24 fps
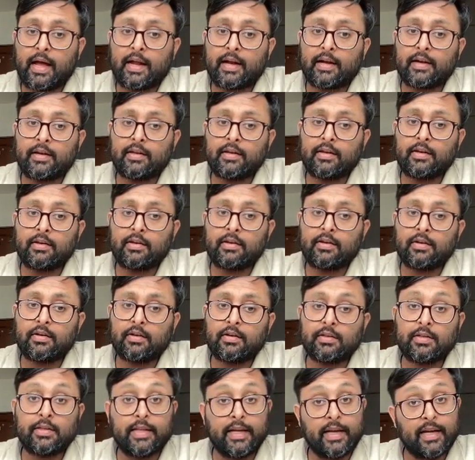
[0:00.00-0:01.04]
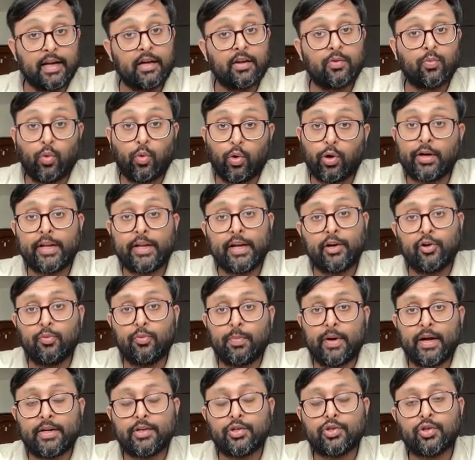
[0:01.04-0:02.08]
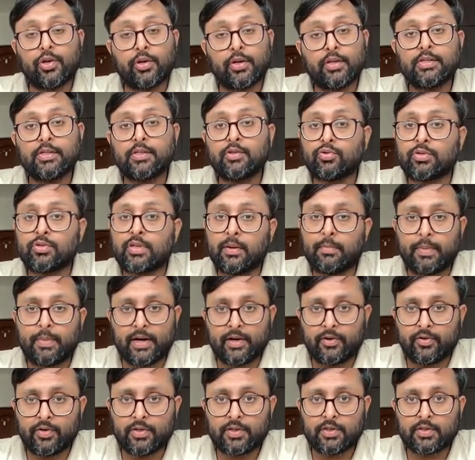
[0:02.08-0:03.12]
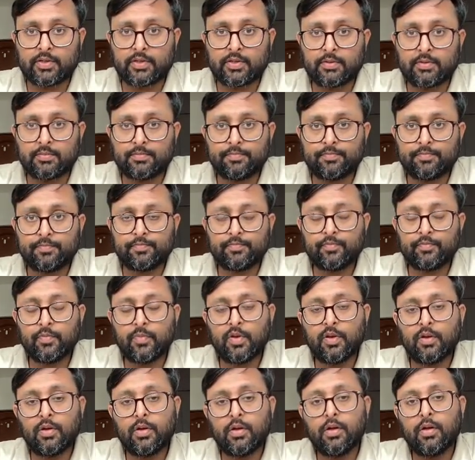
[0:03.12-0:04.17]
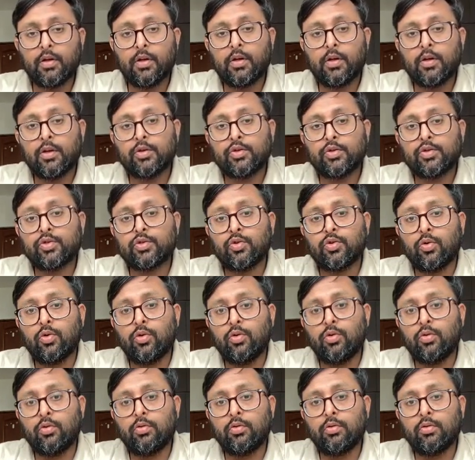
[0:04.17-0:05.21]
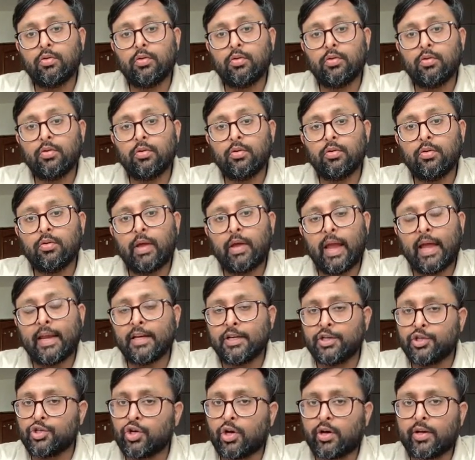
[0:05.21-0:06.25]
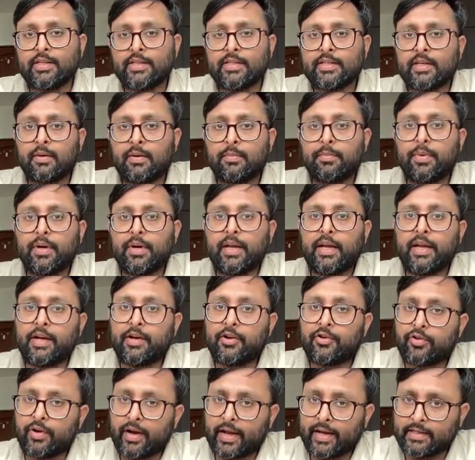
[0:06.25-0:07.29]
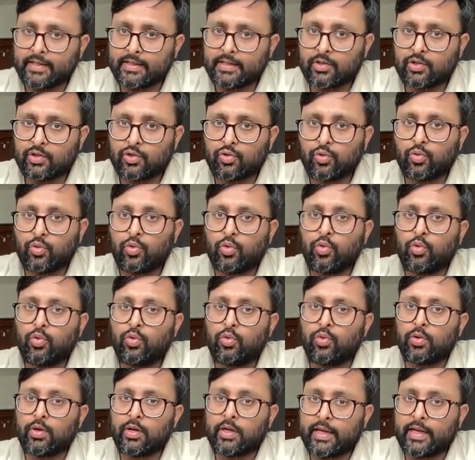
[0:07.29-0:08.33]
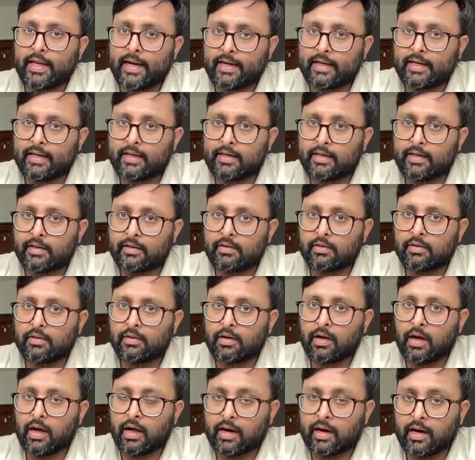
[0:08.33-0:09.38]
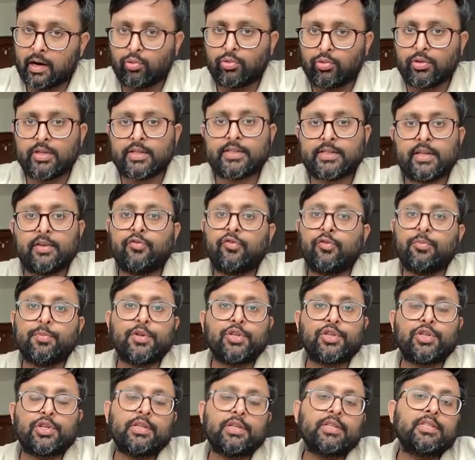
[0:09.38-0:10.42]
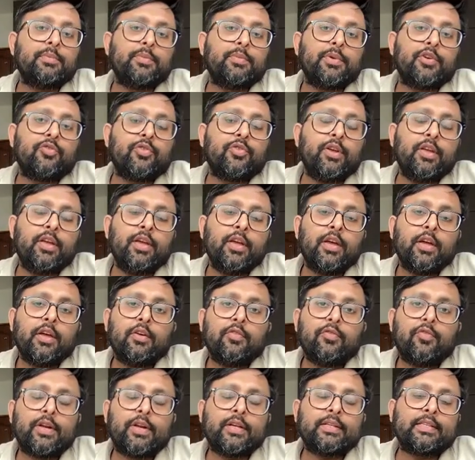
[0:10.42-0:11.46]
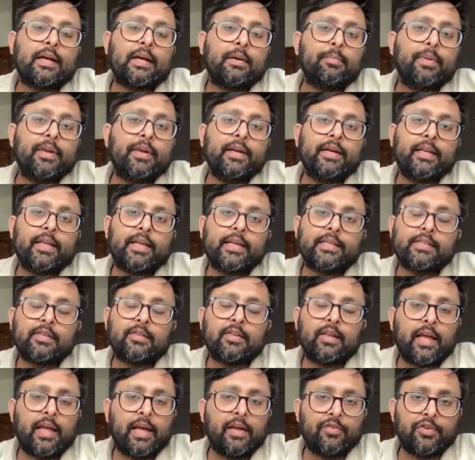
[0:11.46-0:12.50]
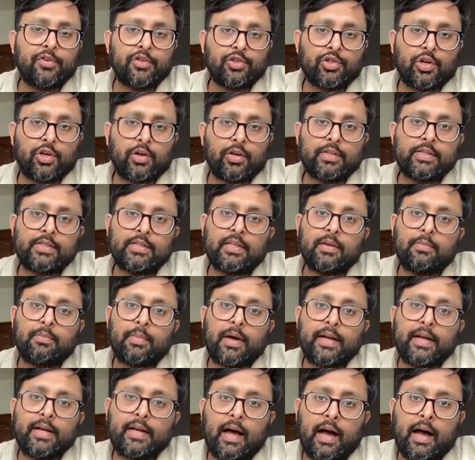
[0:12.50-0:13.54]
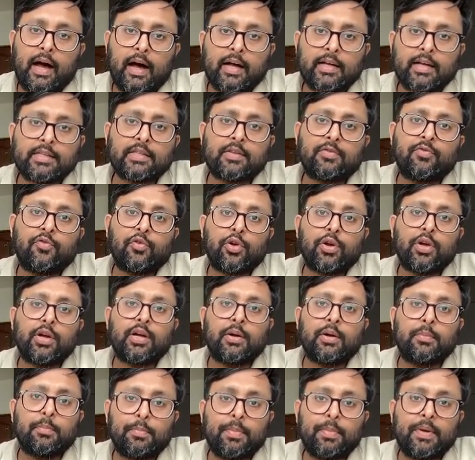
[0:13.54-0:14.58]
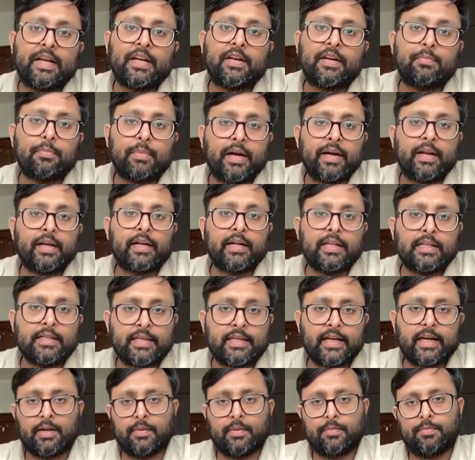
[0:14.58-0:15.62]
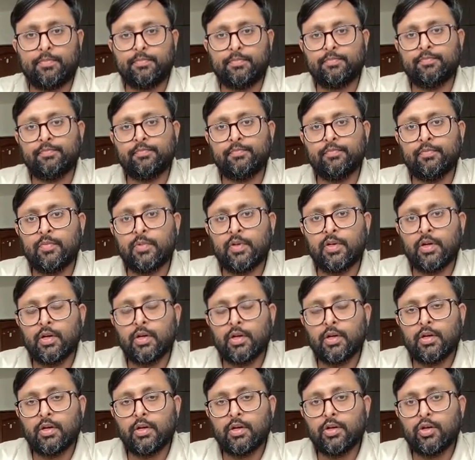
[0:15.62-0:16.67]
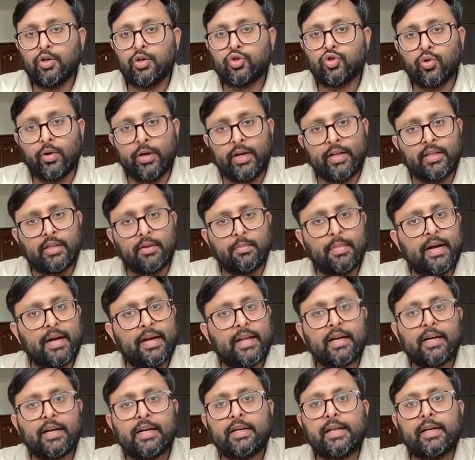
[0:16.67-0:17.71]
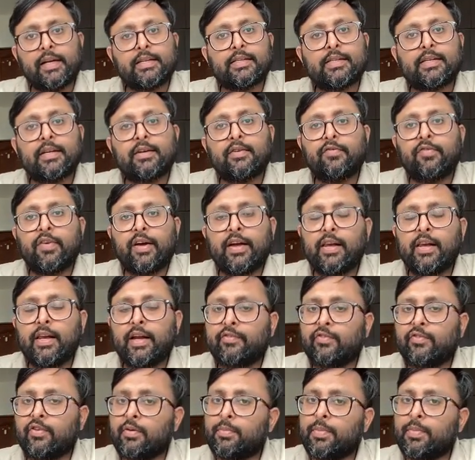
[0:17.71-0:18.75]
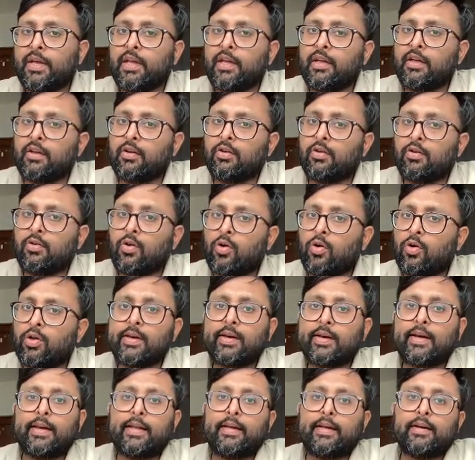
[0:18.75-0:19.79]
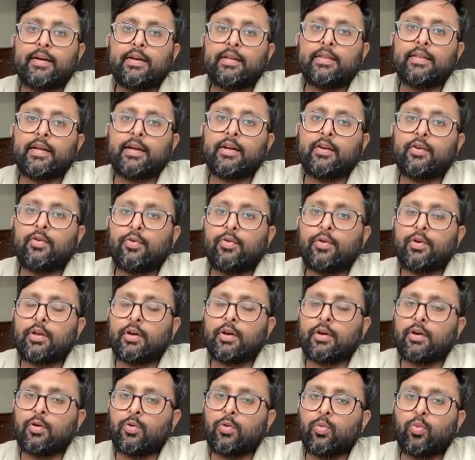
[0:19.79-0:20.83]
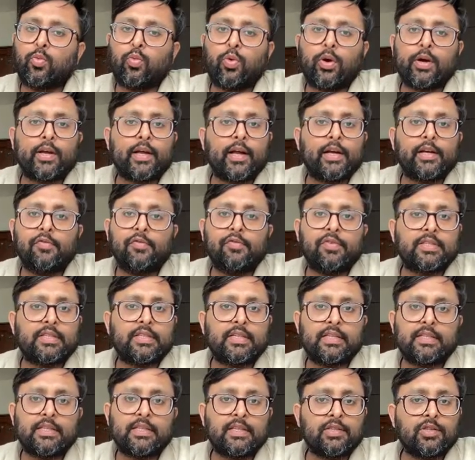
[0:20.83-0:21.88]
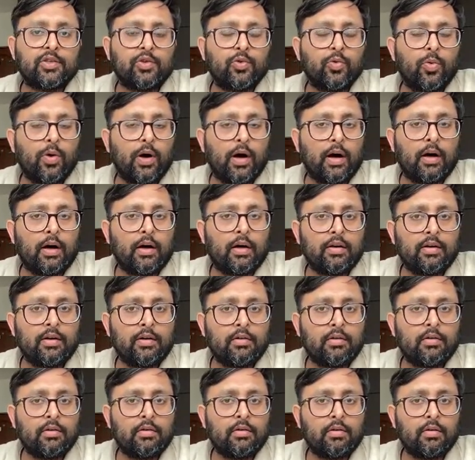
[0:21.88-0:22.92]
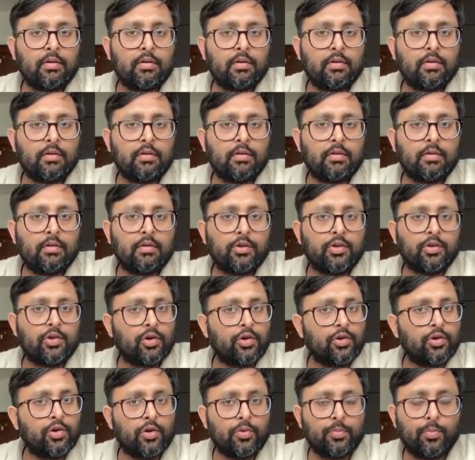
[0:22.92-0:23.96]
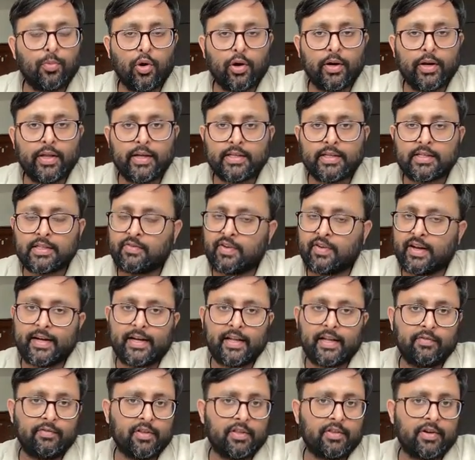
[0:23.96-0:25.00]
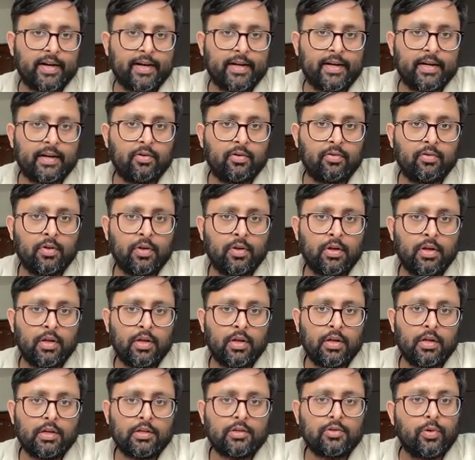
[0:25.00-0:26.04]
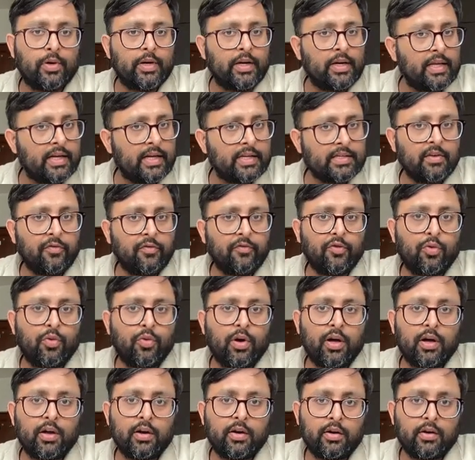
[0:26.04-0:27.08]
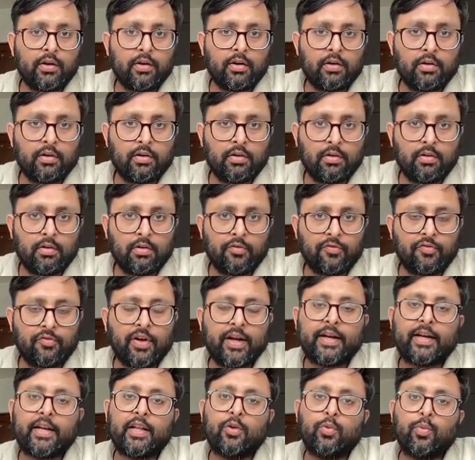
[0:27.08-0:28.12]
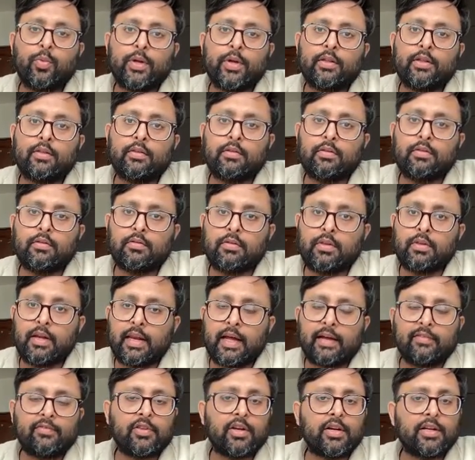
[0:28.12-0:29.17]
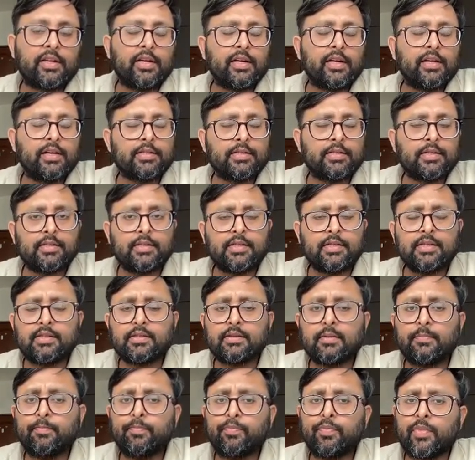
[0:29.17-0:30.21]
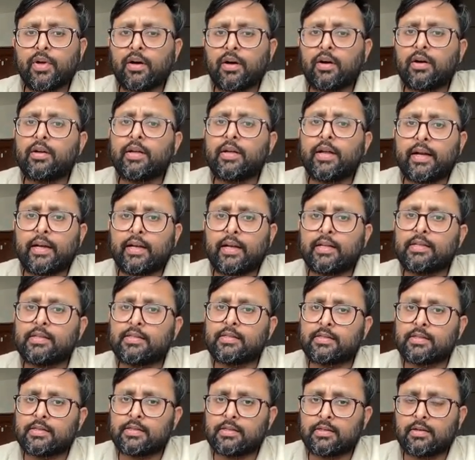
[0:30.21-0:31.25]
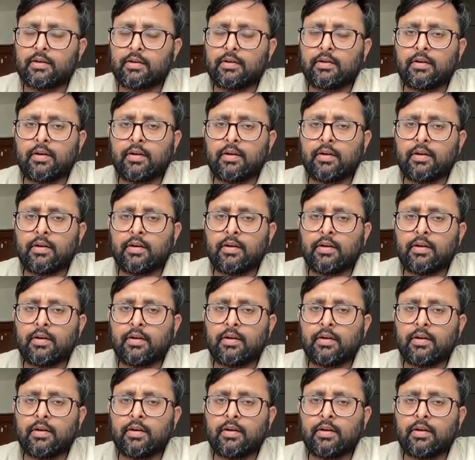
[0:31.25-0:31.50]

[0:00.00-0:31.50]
and they are wanting to buy insurance? Those are bad risks. So an insurance company tries to get around this information asymmetry. For example, in case of the life insurance, they might ask for a complete medical checkup. So in the medical test, it will be all clear that what kind of diseases you are, your body is fighting with right now. So in case if you are fighting with the life-threatening diseases, it is